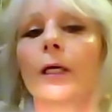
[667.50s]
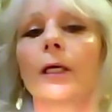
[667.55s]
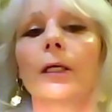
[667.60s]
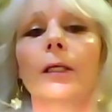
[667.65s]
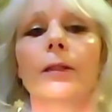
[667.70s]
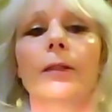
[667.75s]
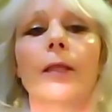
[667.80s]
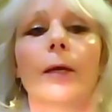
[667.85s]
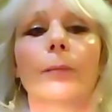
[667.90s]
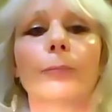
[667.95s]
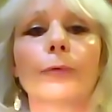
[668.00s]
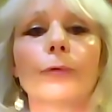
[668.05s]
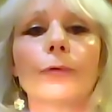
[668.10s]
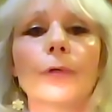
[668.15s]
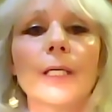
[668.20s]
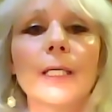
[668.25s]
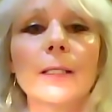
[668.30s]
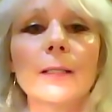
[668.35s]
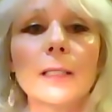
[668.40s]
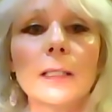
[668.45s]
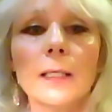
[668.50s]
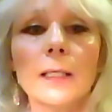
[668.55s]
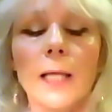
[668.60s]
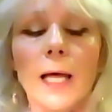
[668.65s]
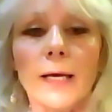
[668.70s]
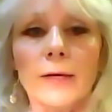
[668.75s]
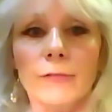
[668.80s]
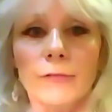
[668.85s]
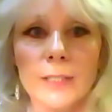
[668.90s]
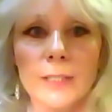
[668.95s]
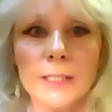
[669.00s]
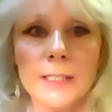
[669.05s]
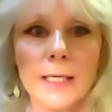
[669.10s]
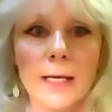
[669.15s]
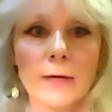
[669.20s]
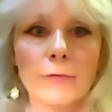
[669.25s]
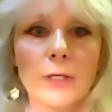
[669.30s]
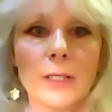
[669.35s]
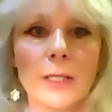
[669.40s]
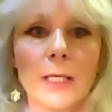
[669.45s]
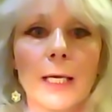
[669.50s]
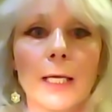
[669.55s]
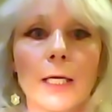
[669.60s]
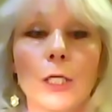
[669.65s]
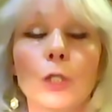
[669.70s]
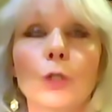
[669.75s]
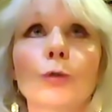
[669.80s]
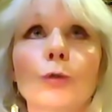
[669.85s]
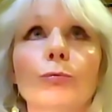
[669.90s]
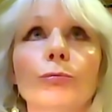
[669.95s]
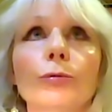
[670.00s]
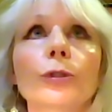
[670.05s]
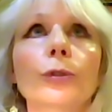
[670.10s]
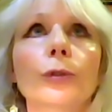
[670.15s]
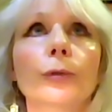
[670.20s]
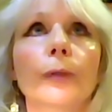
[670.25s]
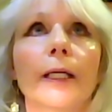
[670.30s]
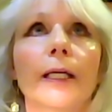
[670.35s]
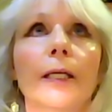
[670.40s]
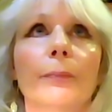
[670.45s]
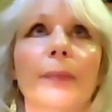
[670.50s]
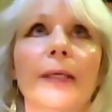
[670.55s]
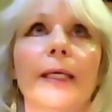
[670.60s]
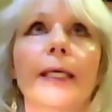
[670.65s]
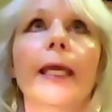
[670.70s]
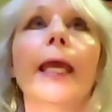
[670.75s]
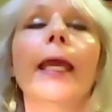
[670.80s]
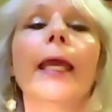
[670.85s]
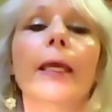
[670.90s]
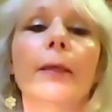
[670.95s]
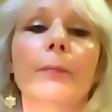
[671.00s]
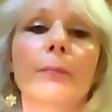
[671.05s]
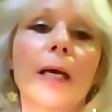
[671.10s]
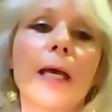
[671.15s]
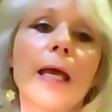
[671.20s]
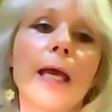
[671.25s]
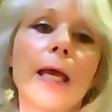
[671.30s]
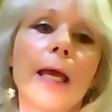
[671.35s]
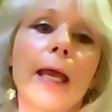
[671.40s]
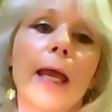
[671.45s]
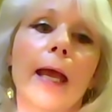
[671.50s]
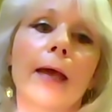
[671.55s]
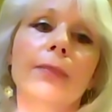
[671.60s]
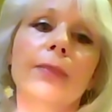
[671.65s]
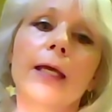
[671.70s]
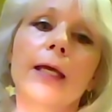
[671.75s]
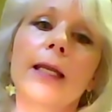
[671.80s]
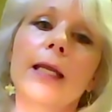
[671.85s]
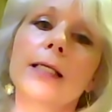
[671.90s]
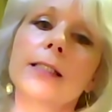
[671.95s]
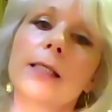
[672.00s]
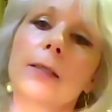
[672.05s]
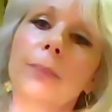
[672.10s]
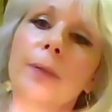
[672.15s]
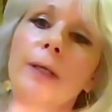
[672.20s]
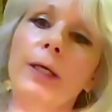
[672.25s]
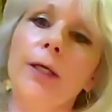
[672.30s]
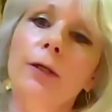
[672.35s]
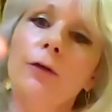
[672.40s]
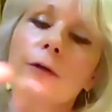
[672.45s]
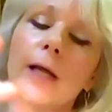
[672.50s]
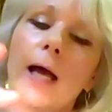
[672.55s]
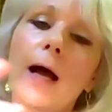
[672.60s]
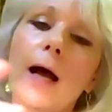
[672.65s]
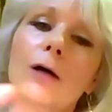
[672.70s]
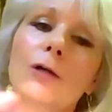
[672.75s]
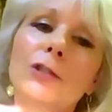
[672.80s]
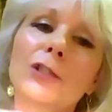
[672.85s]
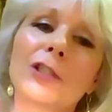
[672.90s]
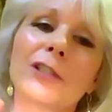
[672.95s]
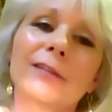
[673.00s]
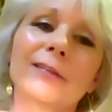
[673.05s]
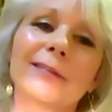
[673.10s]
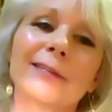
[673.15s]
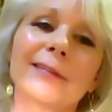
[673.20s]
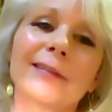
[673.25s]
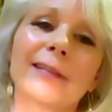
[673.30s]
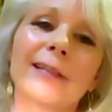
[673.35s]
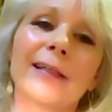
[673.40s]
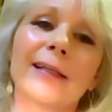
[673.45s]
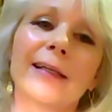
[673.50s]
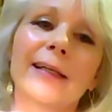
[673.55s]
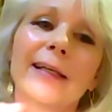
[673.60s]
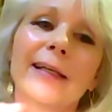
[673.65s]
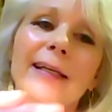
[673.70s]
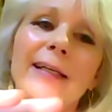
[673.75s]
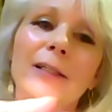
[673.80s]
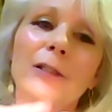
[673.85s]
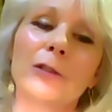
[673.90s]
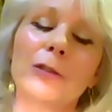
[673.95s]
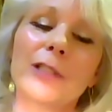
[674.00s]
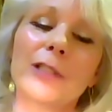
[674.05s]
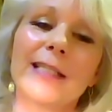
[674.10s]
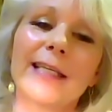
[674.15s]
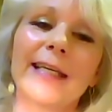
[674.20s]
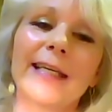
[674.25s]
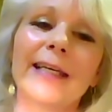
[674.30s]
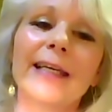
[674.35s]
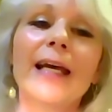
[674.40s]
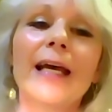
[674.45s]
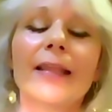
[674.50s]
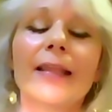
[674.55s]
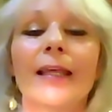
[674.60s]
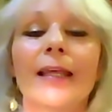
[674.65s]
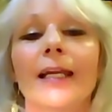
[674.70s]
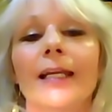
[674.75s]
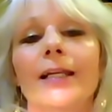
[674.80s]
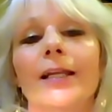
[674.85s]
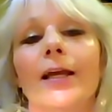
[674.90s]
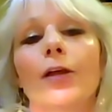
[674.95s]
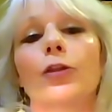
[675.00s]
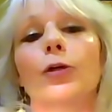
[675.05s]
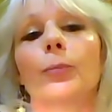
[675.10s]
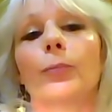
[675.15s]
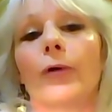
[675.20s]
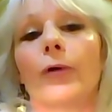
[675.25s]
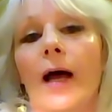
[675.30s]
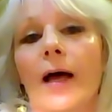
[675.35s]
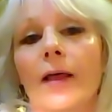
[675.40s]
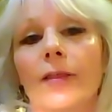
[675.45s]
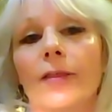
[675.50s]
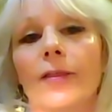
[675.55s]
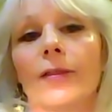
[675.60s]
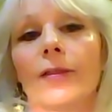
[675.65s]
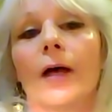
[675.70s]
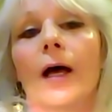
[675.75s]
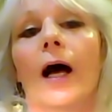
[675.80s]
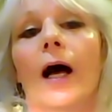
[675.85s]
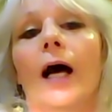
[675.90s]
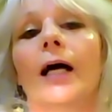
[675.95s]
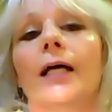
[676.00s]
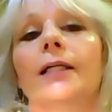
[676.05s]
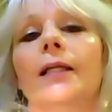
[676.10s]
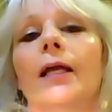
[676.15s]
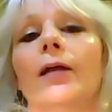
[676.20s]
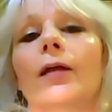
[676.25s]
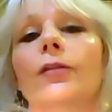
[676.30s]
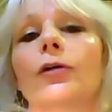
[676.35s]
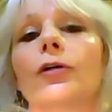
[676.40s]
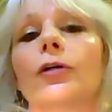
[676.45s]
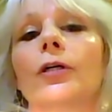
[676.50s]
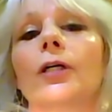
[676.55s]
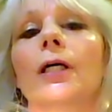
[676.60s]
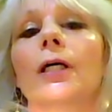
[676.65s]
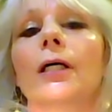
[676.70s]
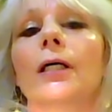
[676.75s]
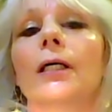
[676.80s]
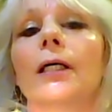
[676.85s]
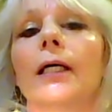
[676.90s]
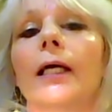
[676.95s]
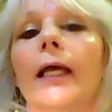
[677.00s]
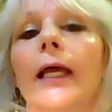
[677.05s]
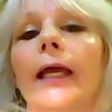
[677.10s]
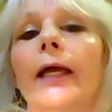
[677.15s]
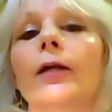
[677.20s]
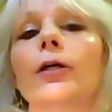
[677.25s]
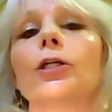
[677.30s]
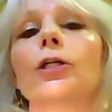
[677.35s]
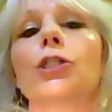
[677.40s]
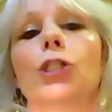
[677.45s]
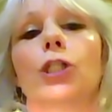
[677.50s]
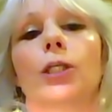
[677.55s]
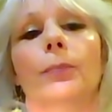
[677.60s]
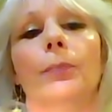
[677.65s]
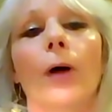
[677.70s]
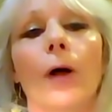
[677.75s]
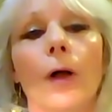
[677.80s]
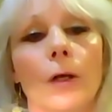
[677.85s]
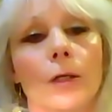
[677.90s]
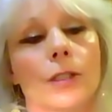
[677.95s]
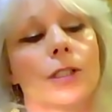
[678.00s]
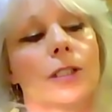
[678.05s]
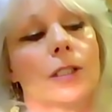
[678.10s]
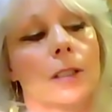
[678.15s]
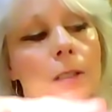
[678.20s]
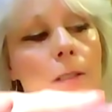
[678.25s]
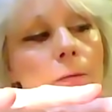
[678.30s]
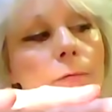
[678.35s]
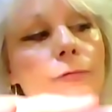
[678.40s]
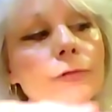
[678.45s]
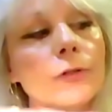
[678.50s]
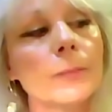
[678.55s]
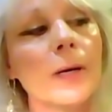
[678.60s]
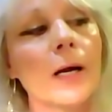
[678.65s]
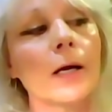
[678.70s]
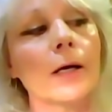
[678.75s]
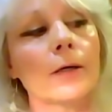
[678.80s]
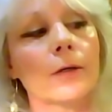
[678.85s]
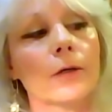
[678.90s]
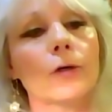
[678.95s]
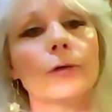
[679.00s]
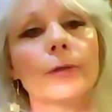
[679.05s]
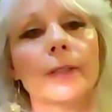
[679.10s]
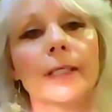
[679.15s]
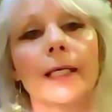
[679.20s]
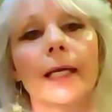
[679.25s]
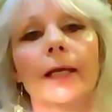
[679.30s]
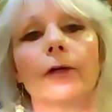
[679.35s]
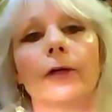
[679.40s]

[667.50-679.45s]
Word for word: that breathed life into everything, and it grew and it became. And then as it petered out, you see, then another breath, another energy pulse from our Creator